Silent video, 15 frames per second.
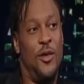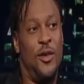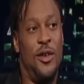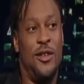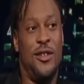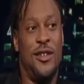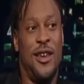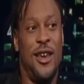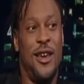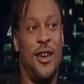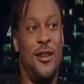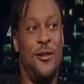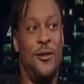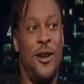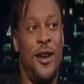You just can't
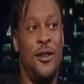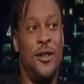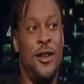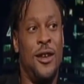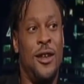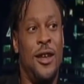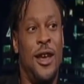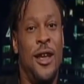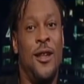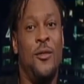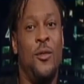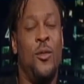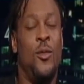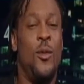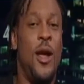get around it. And
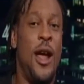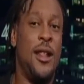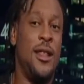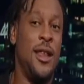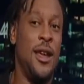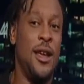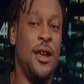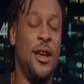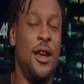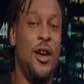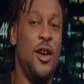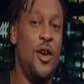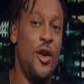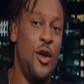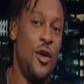mm-hmm. I think
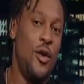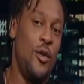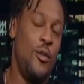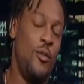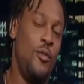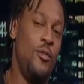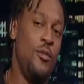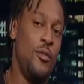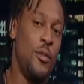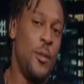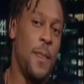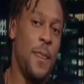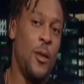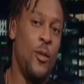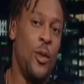
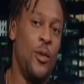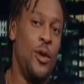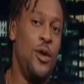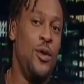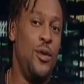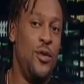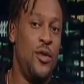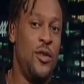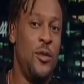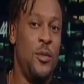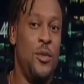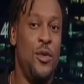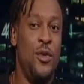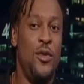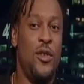when we're using
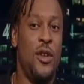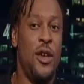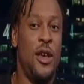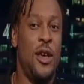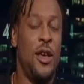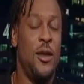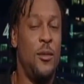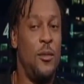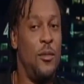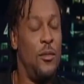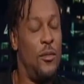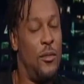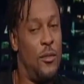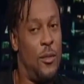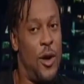music,
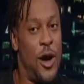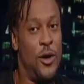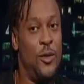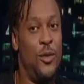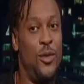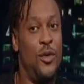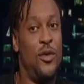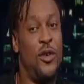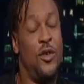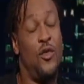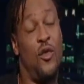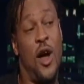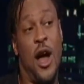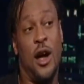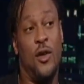modern music,
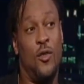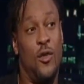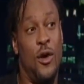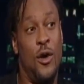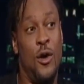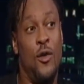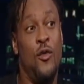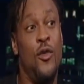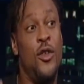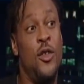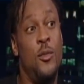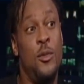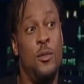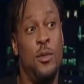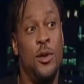rock and roll,
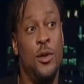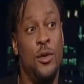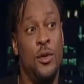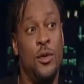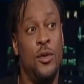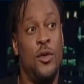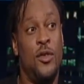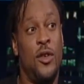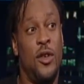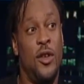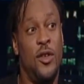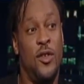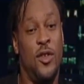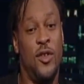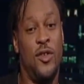rhythm and blues,
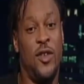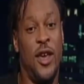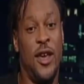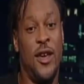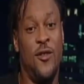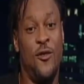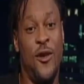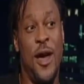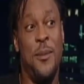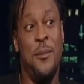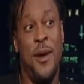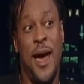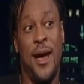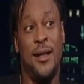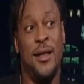to take it right
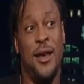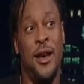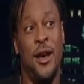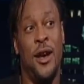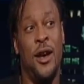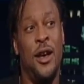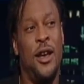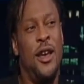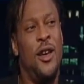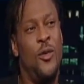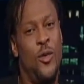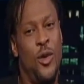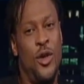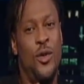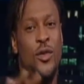back there.
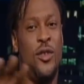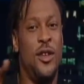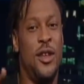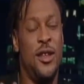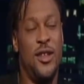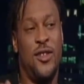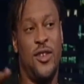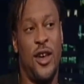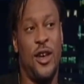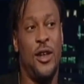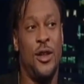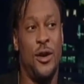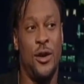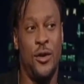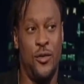We're using it in the
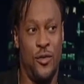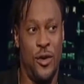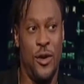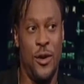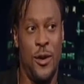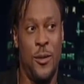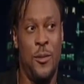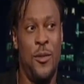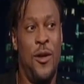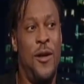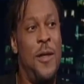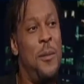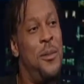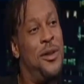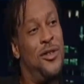secular realm, mm
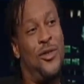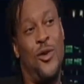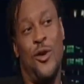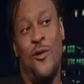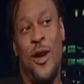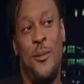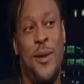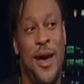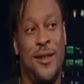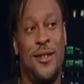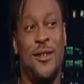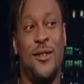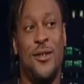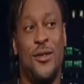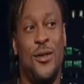-hmm. but it's going right back to
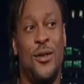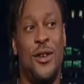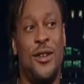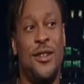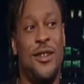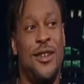the source.